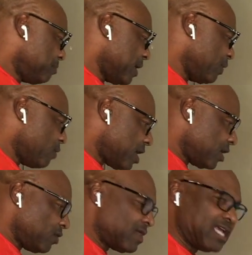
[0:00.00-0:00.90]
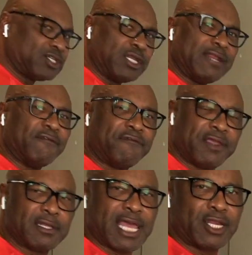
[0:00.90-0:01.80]
But we want to do that so you didn't
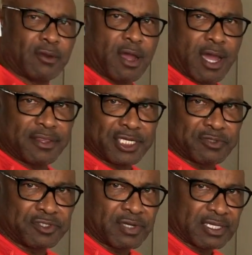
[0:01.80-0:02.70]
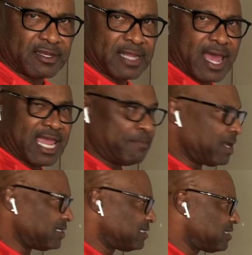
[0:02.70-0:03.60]
feel like you're on this restricted diet,
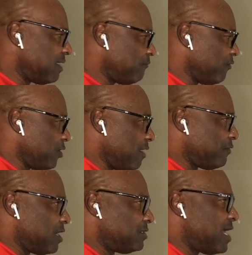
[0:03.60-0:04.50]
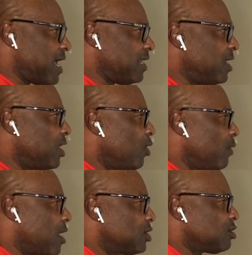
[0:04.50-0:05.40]
because you have to understand,
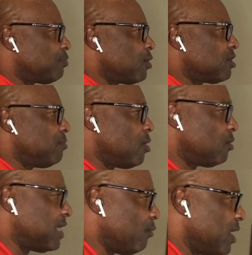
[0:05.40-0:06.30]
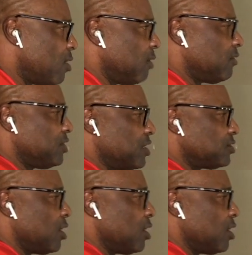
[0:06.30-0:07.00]
we also broke the mold that we don't just